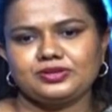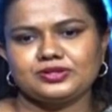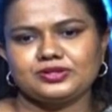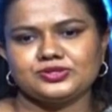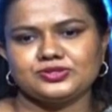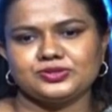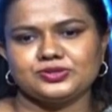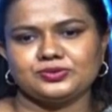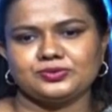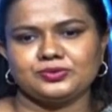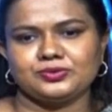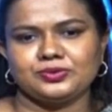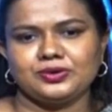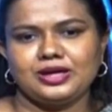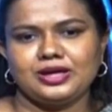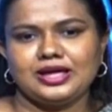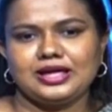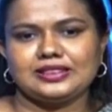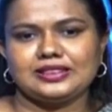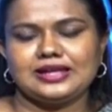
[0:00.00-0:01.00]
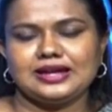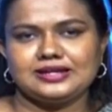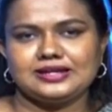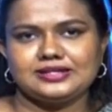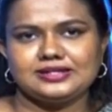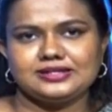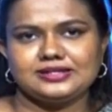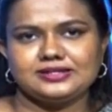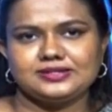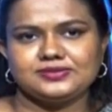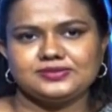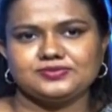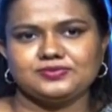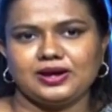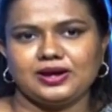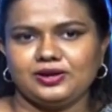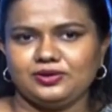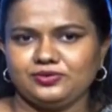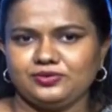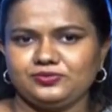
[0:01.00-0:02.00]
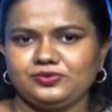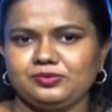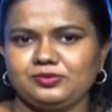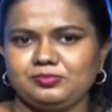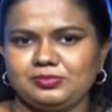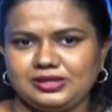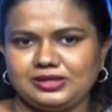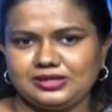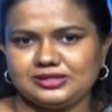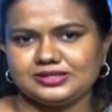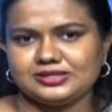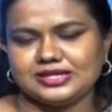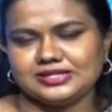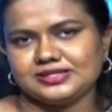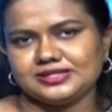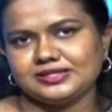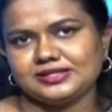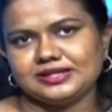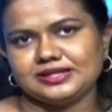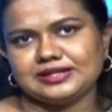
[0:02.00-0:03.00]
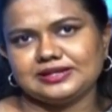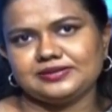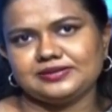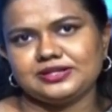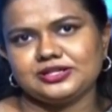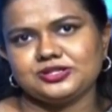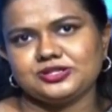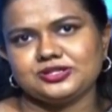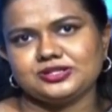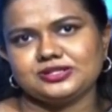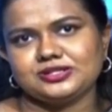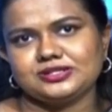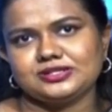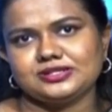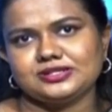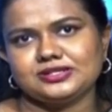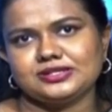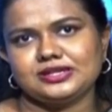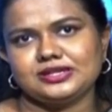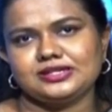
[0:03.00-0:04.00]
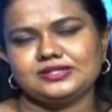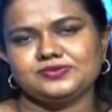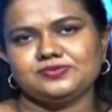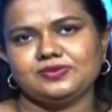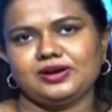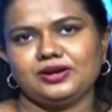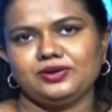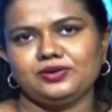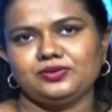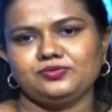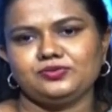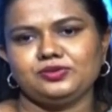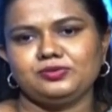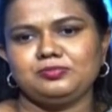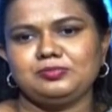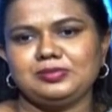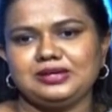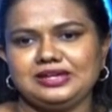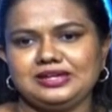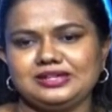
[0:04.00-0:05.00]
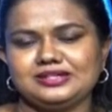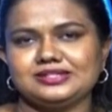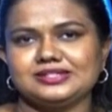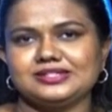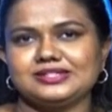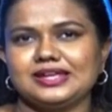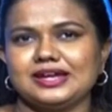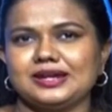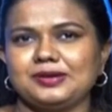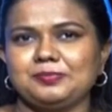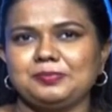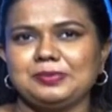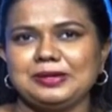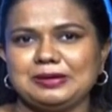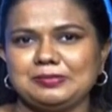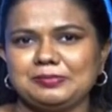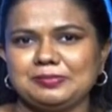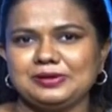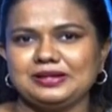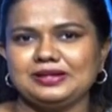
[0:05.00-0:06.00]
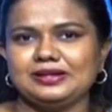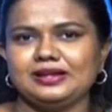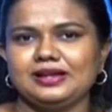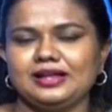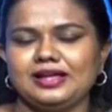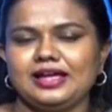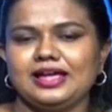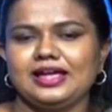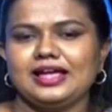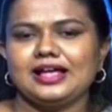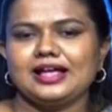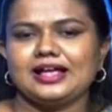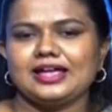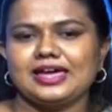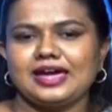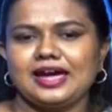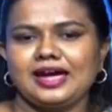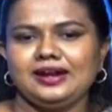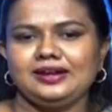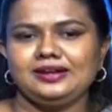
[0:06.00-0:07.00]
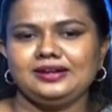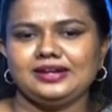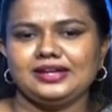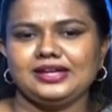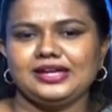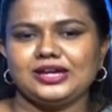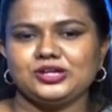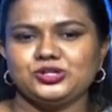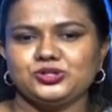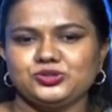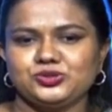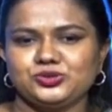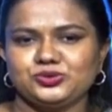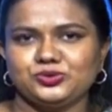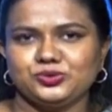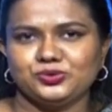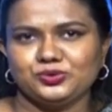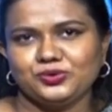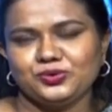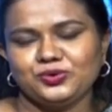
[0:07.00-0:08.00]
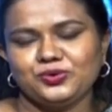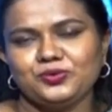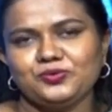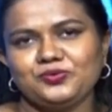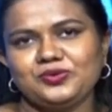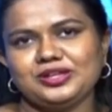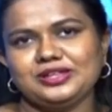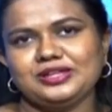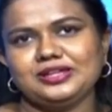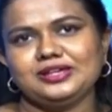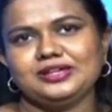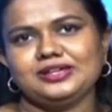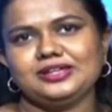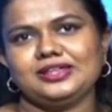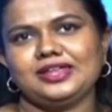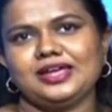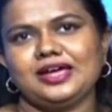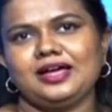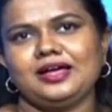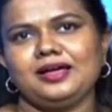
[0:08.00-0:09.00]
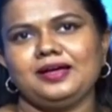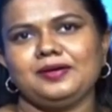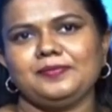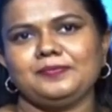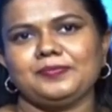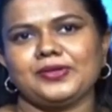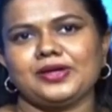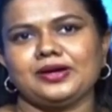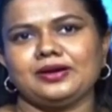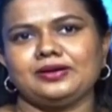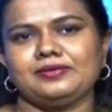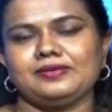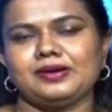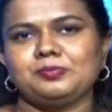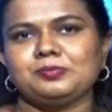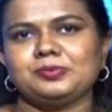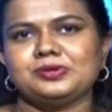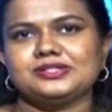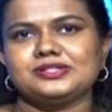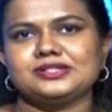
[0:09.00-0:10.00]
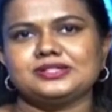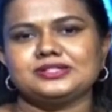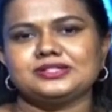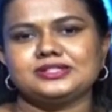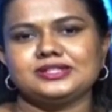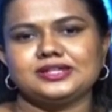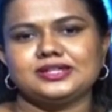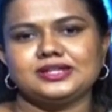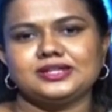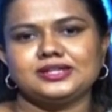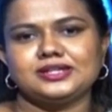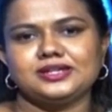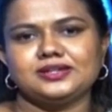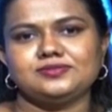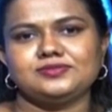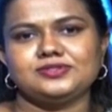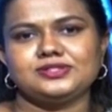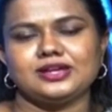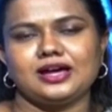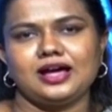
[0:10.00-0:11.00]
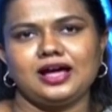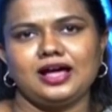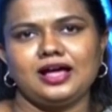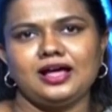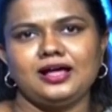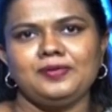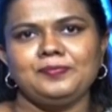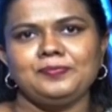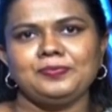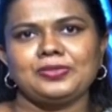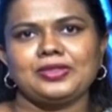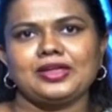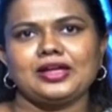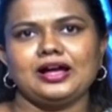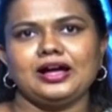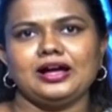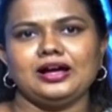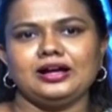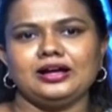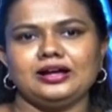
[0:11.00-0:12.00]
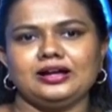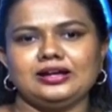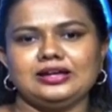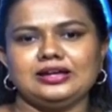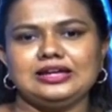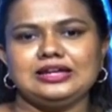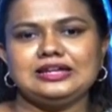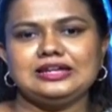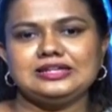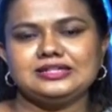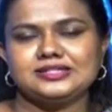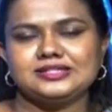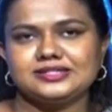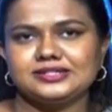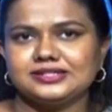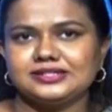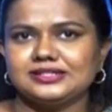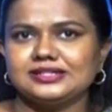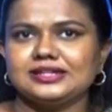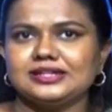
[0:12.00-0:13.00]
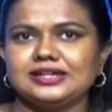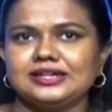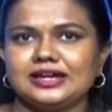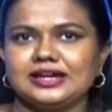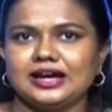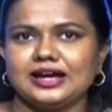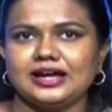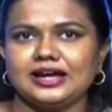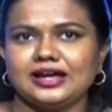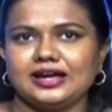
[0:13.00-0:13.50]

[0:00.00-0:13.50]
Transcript: So that is one of the means. Asset declarations is one of the means that people can get to know whether their representatives are illicitly